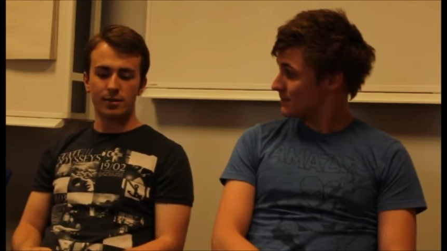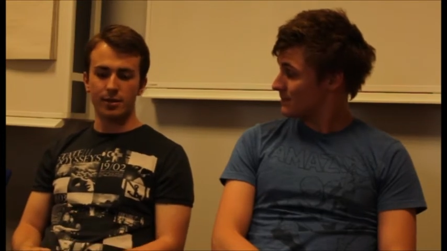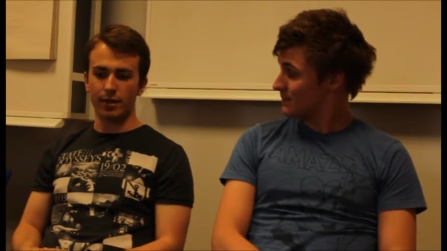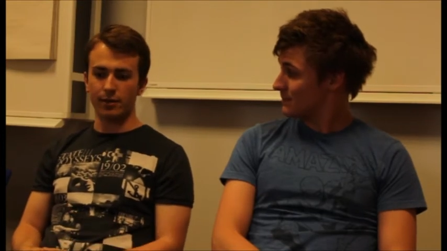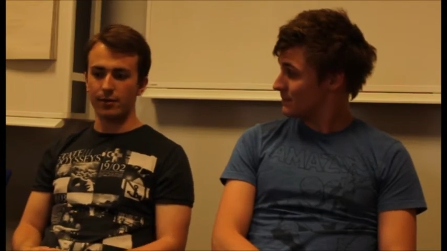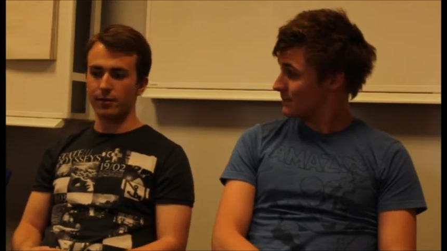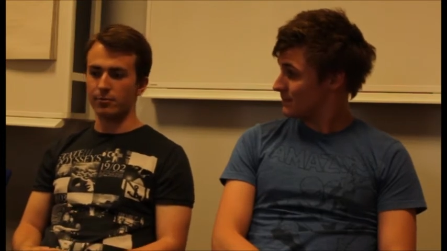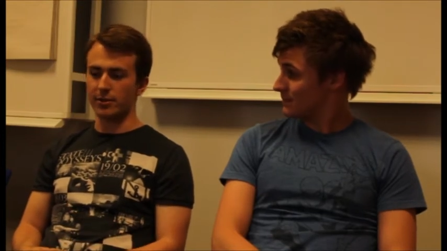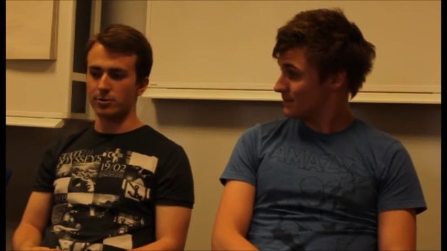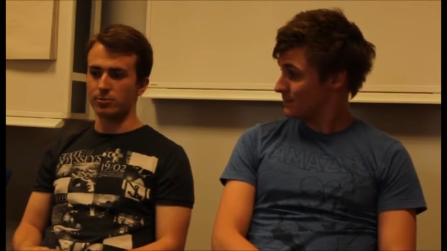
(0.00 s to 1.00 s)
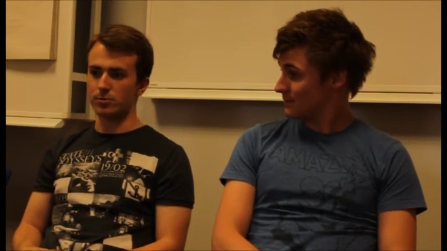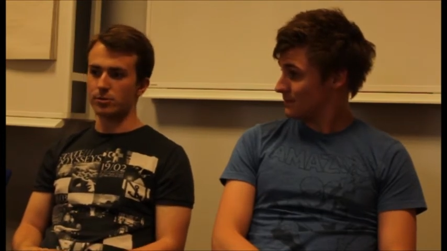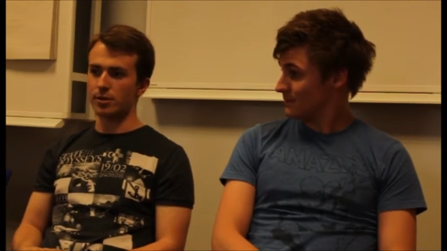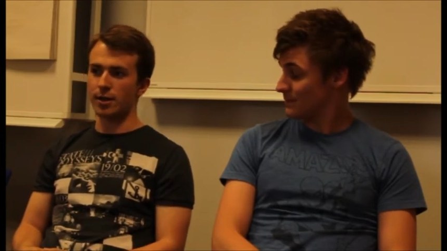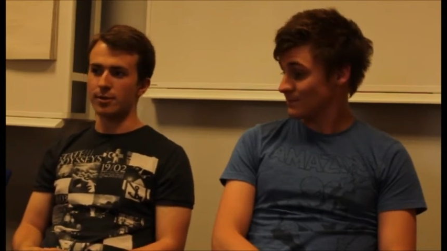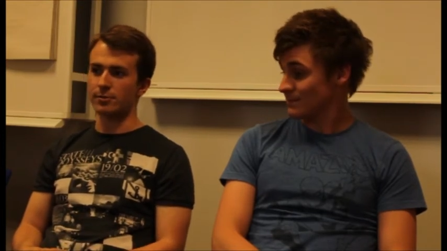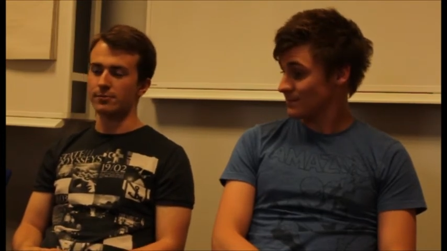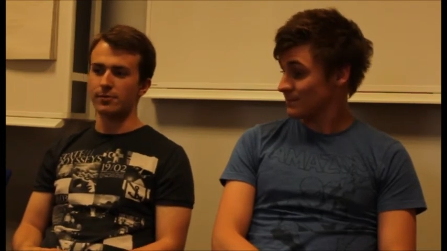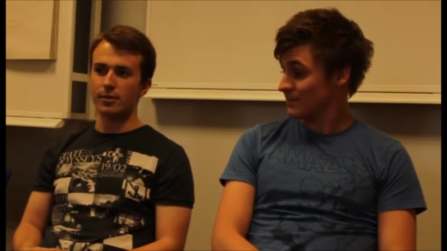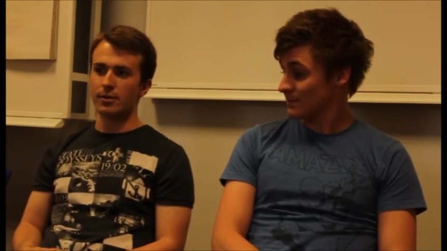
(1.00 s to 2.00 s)
Speaker 1: you know, which was kind of
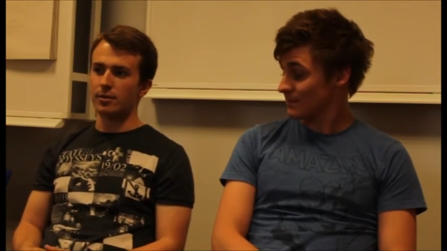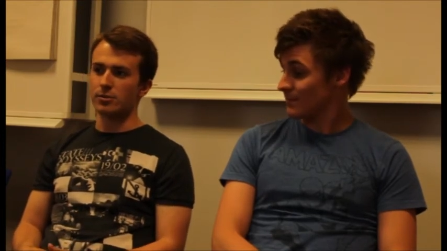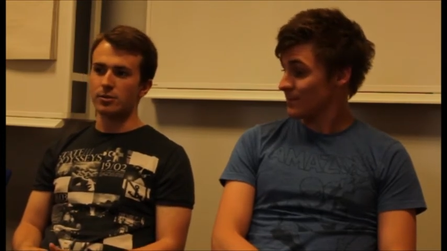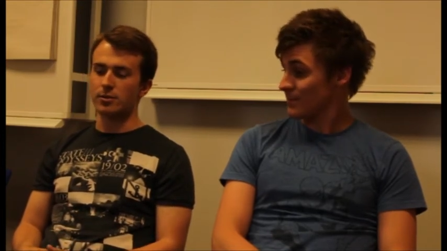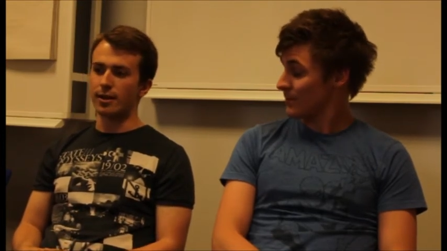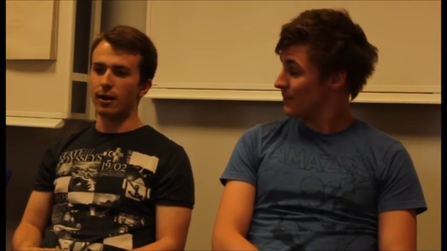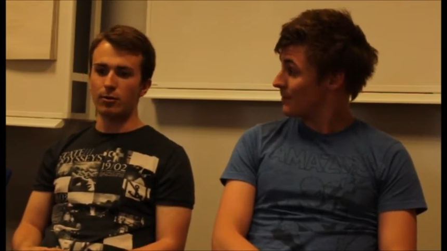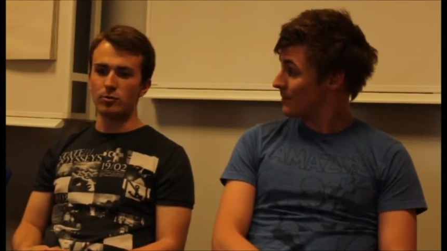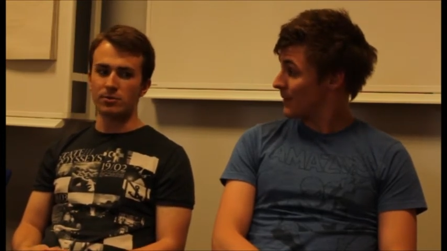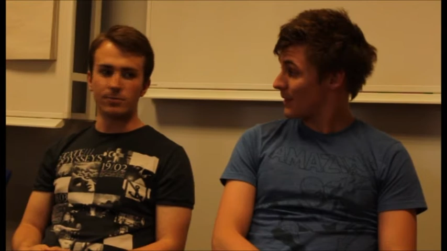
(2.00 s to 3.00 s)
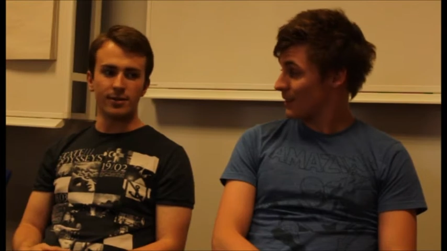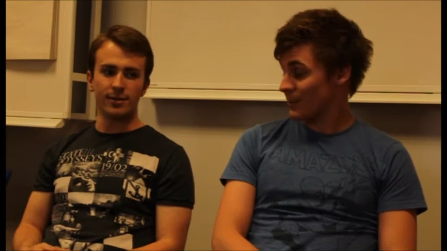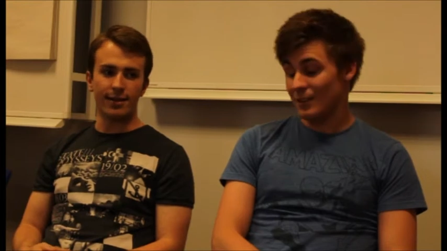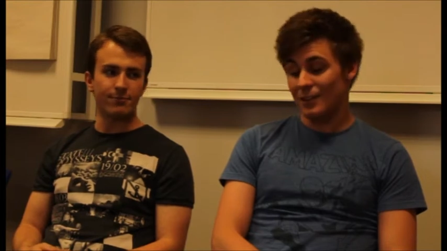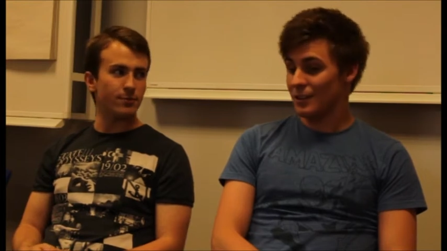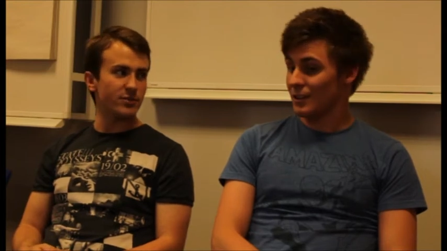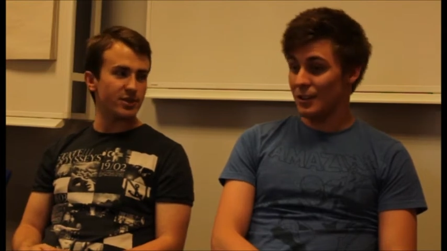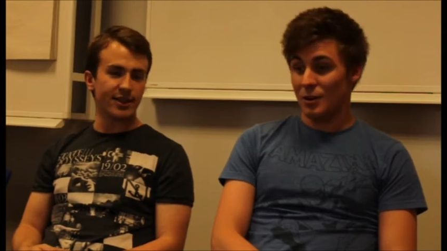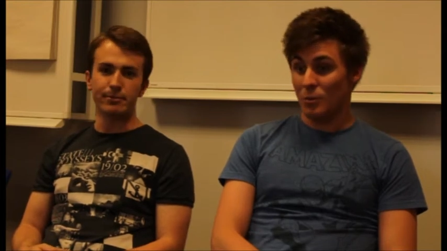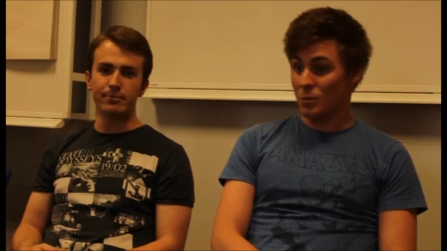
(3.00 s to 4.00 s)
just the ultimate level of
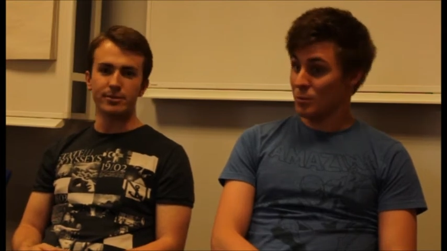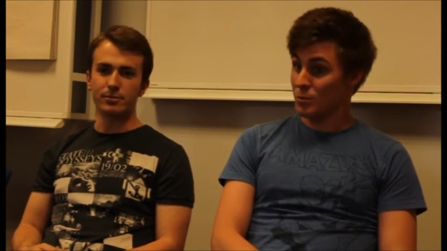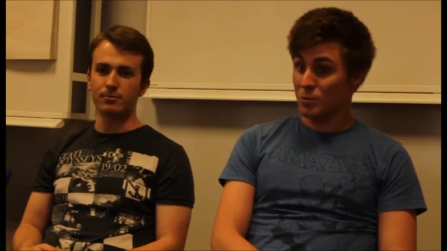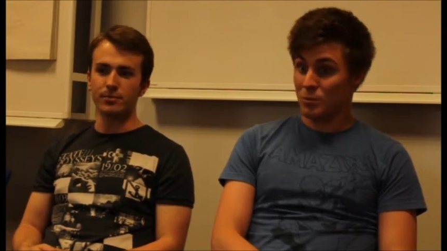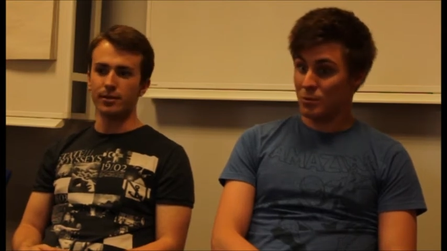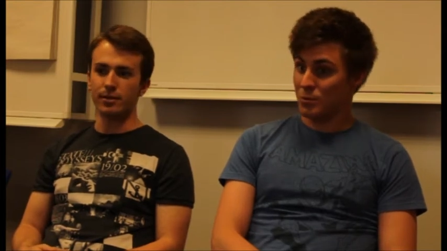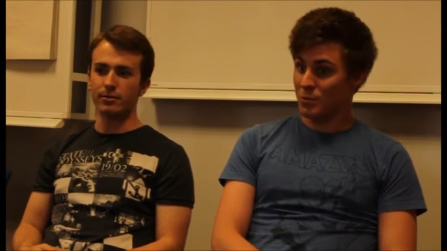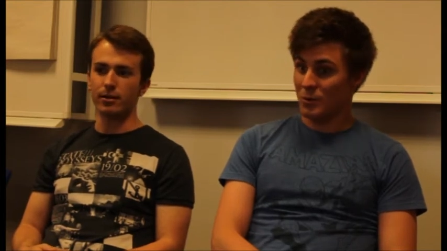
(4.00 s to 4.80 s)
escapism, you know.